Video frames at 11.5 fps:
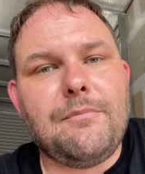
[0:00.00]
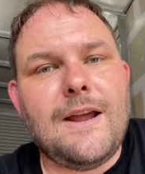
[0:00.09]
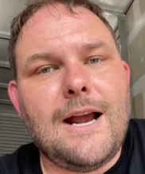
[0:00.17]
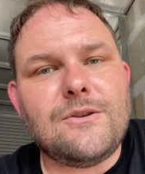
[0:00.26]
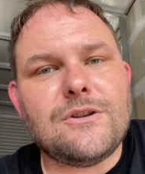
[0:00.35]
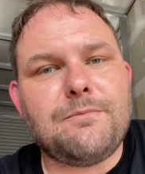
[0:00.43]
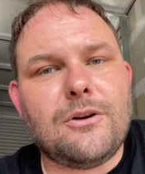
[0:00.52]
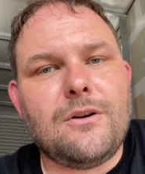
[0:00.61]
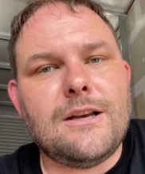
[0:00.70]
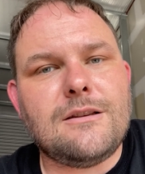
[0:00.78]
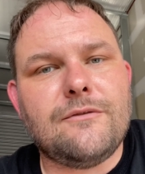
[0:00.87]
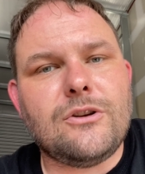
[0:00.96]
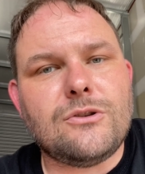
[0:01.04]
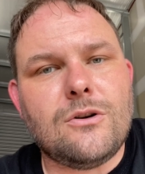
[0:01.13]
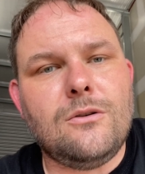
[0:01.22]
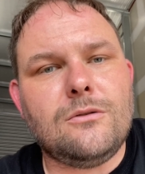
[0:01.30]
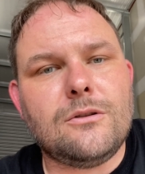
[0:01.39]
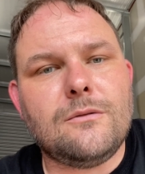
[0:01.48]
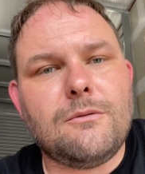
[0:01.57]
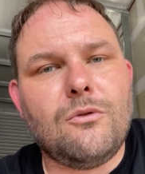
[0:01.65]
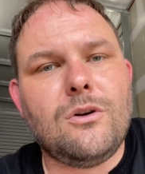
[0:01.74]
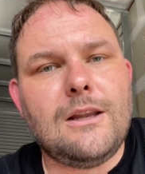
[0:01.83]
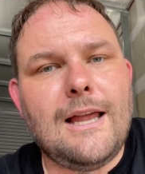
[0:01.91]
nitrous progressive controller
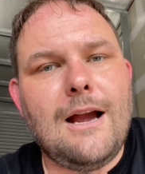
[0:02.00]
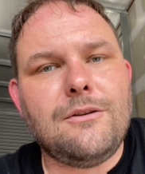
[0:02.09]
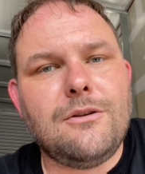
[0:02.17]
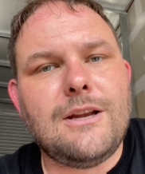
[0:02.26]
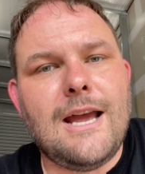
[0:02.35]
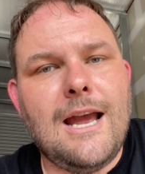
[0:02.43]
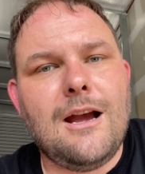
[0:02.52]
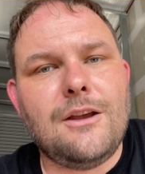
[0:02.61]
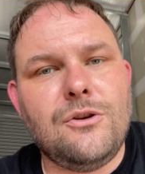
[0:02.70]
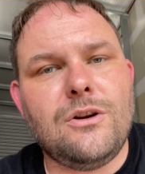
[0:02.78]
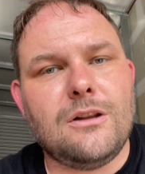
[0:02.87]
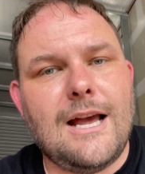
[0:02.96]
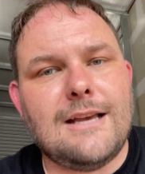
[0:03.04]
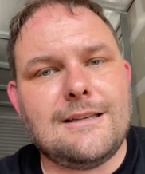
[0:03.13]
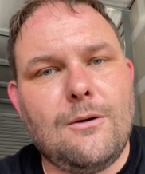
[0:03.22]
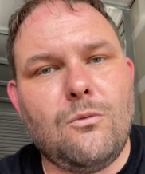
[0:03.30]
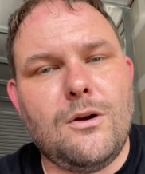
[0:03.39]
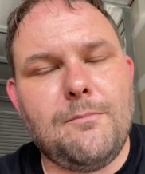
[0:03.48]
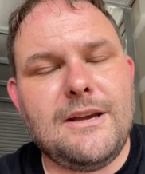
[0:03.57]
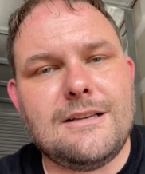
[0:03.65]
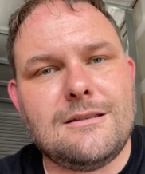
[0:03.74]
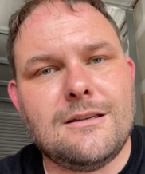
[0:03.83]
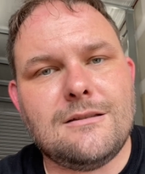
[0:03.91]
will allow you to utilize that one
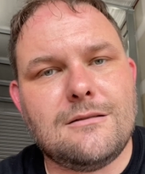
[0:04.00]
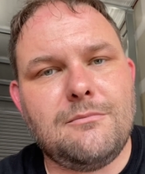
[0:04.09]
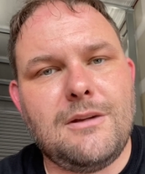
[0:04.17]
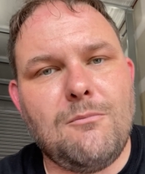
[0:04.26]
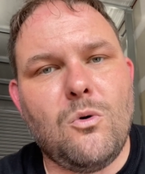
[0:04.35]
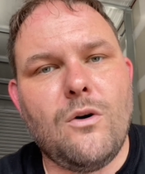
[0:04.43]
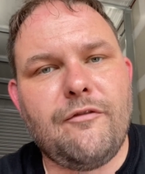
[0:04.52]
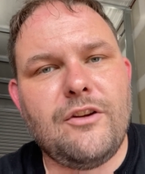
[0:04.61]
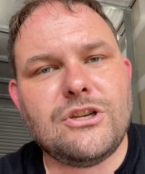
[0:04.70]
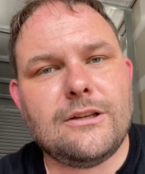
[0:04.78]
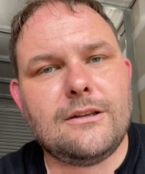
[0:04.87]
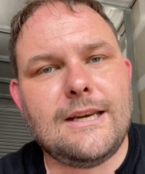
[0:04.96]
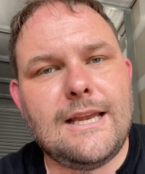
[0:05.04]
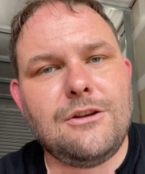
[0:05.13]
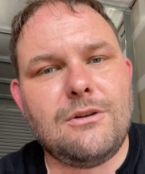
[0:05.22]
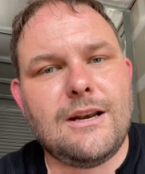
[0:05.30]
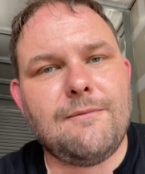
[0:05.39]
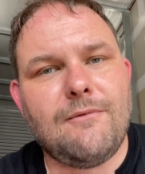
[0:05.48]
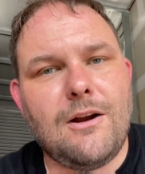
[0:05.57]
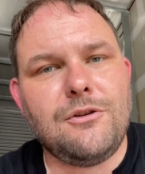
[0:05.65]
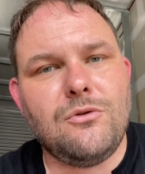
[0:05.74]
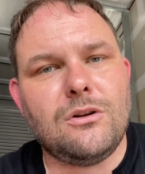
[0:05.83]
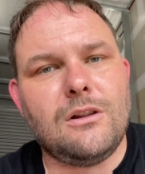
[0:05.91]
big system and more efficiently than you
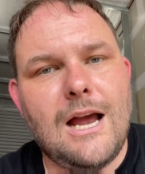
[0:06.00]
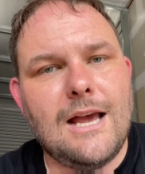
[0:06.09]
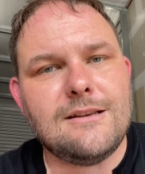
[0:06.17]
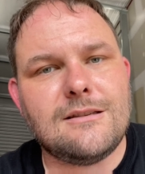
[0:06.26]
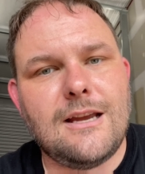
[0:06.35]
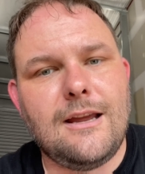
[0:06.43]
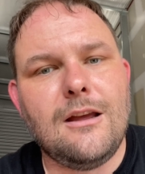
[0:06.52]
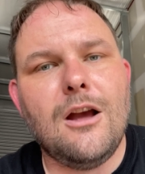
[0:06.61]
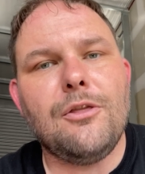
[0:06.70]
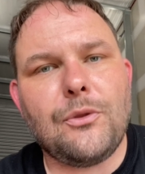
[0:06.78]
can utilize, say,